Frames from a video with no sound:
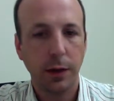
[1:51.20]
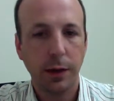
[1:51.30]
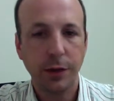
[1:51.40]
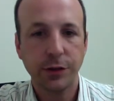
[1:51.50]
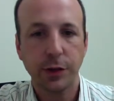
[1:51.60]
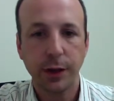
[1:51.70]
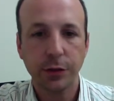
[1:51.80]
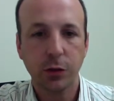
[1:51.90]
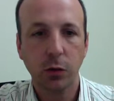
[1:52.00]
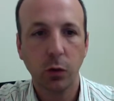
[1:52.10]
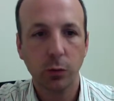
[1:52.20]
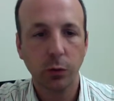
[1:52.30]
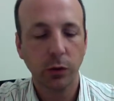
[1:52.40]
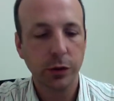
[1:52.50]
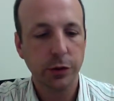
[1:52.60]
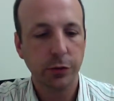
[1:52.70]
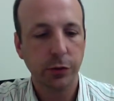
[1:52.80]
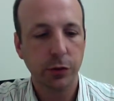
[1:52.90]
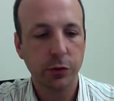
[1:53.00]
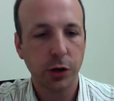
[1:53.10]
That's it. That's the chord progression for
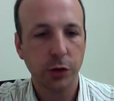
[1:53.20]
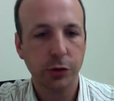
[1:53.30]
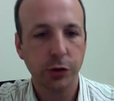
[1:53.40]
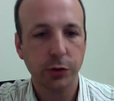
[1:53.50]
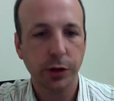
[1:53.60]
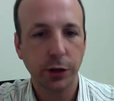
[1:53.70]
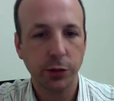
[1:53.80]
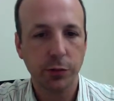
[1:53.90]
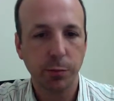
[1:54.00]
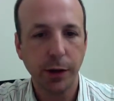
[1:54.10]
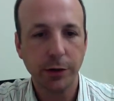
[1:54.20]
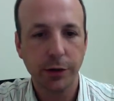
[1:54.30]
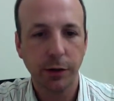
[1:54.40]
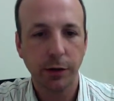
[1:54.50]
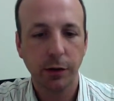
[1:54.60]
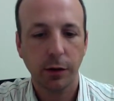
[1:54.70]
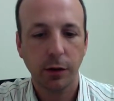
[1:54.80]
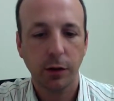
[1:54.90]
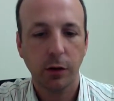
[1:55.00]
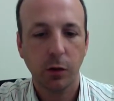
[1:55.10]
those songs using those basic
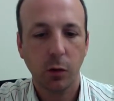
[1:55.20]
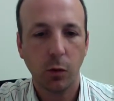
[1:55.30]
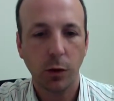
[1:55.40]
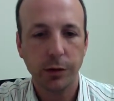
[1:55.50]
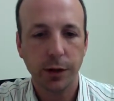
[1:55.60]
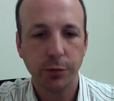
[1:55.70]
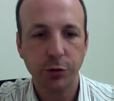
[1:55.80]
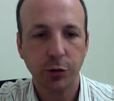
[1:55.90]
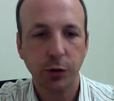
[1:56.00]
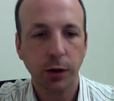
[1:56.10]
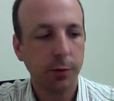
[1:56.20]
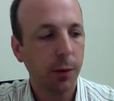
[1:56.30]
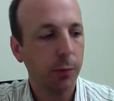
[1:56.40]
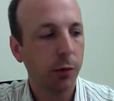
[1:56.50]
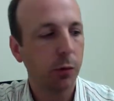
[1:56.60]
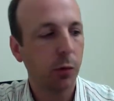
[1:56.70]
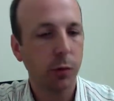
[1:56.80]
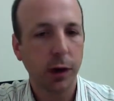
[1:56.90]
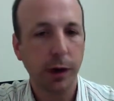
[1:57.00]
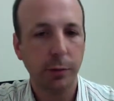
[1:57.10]
chords. And I'm sure you can come up with your own
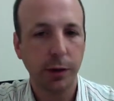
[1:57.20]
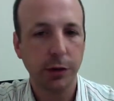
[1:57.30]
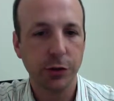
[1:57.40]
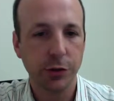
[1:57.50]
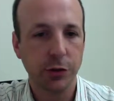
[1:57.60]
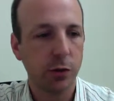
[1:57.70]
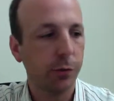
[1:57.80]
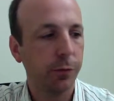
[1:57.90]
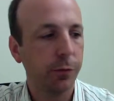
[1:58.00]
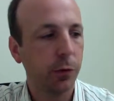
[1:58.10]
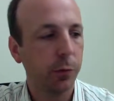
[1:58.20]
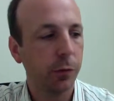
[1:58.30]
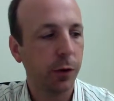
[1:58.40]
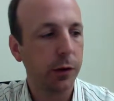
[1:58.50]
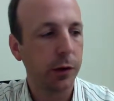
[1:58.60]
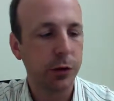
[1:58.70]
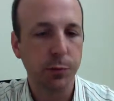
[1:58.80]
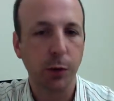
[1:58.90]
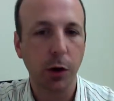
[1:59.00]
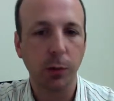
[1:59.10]
combinations. And don't don't be afraid to
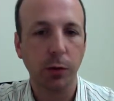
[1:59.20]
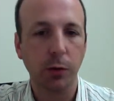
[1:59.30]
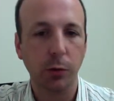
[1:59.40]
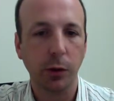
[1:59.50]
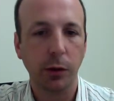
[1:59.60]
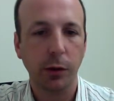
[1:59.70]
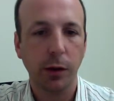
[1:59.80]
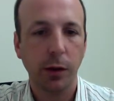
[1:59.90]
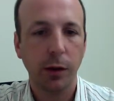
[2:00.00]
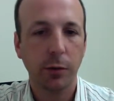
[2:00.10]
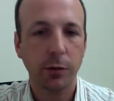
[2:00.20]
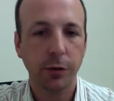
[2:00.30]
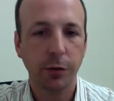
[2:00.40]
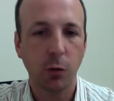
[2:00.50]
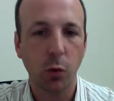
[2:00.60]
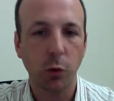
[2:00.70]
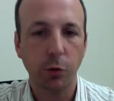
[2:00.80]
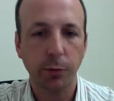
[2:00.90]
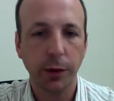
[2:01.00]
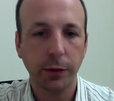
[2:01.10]
experiment with different order
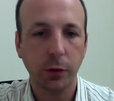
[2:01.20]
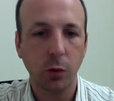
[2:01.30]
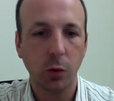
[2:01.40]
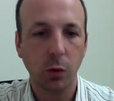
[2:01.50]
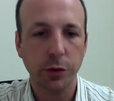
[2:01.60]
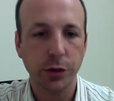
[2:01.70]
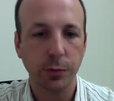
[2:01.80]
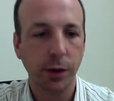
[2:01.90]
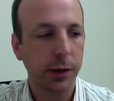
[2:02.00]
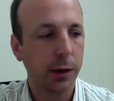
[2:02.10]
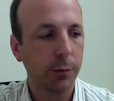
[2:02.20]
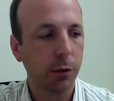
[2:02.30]
of playing the chords, and you might come